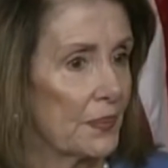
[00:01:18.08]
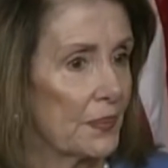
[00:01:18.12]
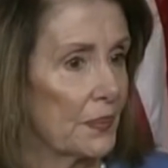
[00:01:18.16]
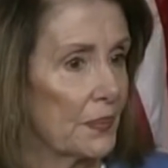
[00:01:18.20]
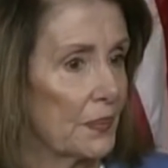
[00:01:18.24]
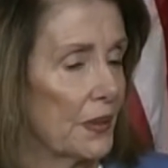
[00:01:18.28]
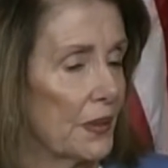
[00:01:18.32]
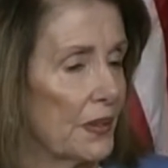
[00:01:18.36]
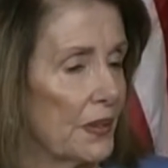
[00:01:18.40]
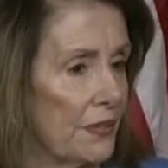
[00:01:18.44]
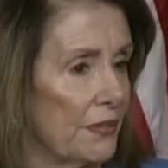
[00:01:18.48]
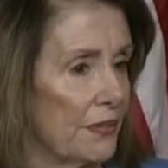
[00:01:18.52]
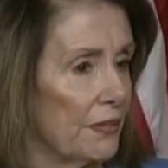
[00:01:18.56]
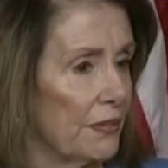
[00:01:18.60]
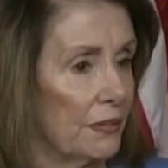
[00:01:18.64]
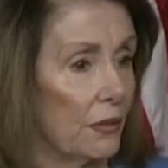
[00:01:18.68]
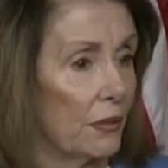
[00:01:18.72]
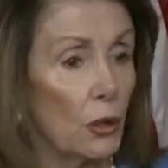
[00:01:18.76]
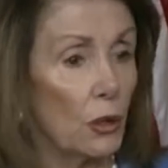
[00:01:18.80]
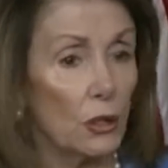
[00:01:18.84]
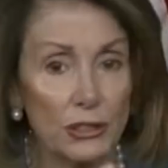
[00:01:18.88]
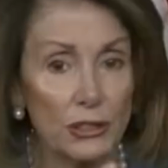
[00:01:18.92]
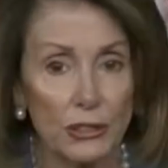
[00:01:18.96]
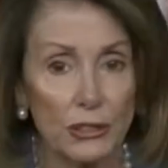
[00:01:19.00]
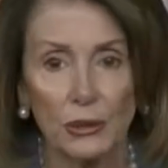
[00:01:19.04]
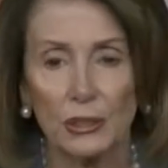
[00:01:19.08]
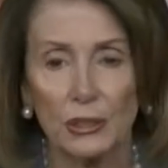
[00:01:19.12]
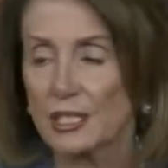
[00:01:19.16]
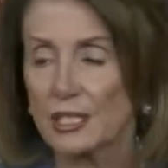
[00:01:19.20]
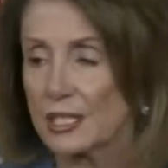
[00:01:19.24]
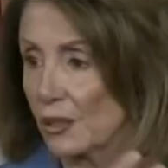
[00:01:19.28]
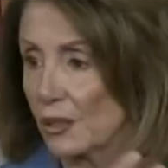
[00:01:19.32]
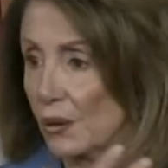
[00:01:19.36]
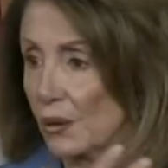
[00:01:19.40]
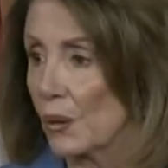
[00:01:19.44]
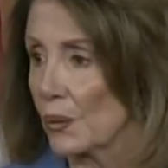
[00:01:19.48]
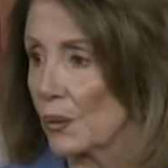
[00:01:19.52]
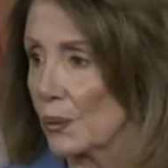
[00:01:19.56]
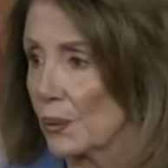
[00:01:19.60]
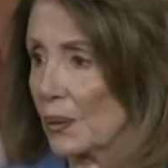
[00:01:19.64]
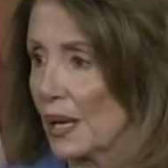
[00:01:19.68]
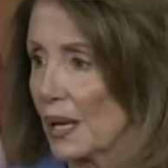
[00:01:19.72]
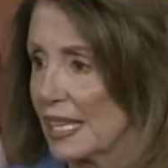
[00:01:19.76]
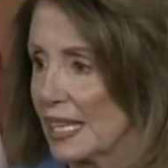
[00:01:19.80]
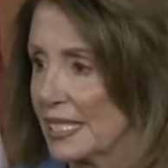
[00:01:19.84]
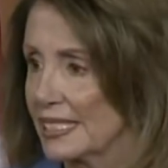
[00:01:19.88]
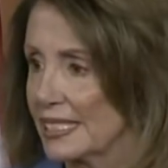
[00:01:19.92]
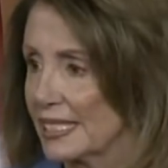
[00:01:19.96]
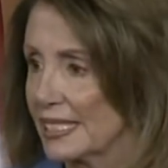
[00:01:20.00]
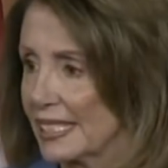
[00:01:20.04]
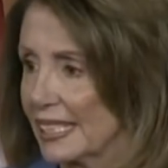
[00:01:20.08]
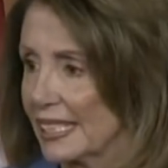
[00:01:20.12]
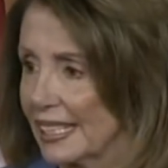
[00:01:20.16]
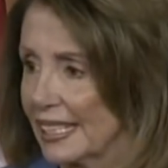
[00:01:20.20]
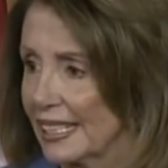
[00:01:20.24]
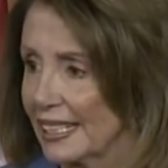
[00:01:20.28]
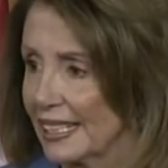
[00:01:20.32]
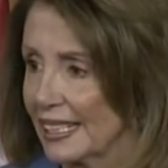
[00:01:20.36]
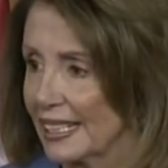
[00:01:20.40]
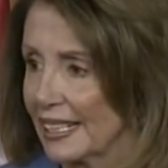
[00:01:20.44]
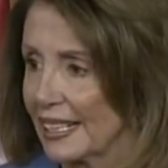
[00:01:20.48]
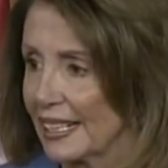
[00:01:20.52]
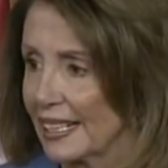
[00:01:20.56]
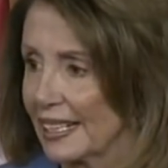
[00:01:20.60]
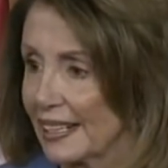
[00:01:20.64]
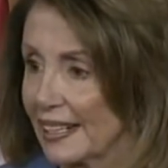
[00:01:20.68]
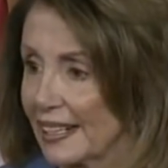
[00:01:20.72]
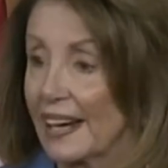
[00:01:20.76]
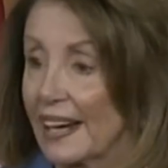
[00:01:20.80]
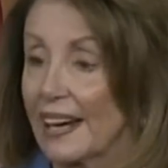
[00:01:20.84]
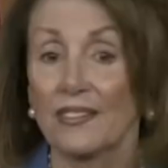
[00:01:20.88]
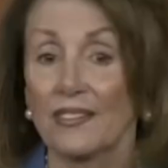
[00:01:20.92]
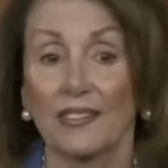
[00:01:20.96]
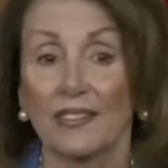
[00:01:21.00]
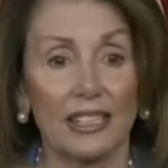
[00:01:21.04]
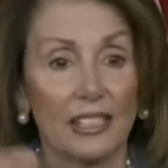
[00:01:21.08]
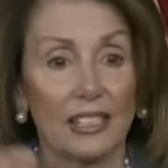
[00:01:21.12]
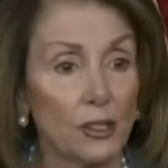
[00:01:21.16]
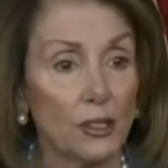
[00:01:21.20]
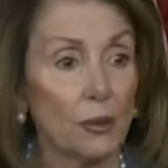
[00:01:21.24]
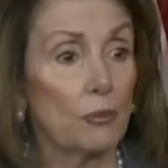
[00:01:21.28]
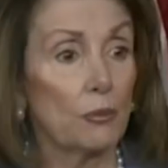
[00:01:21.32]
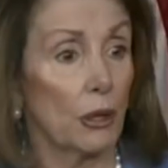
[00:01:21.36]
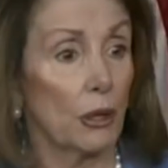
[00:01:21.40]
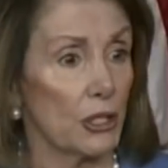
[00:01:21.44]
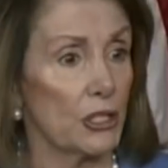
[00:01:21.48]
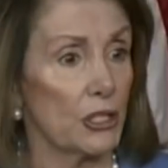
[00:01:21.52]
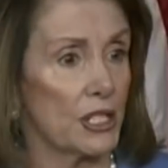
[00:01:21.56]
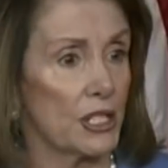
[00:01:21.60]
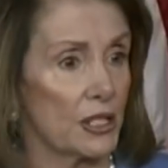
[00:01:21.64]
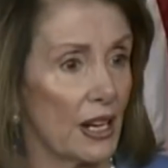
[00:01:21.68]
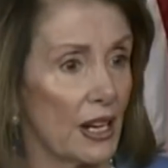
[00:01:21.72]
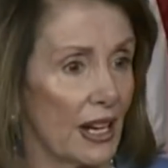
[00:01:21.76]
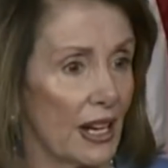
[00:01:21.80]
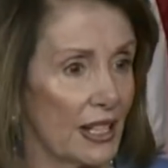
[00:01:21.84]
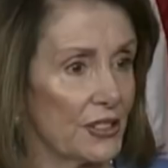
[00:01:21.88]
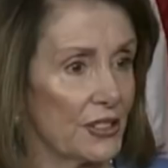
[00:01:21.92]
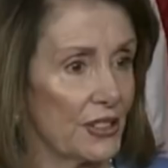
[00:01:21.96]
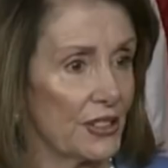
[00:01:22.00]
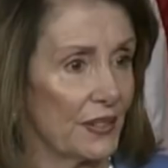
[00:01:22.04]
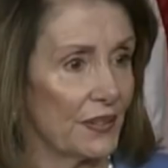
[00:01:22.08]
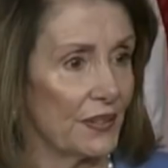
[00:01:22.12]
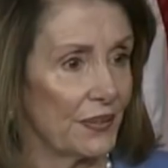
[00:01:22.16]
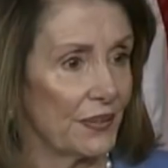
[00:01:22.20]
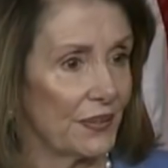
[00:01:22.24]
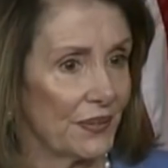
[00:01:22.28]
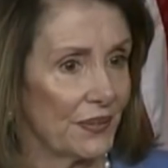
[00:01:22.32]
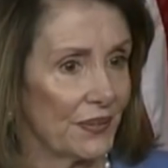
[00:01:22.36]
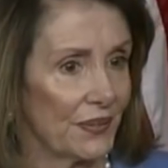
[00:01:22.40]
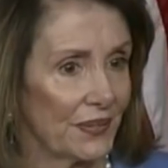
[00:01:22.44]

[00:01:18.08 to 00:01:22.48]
with falsehoods and all the rest, and then you merchandise it.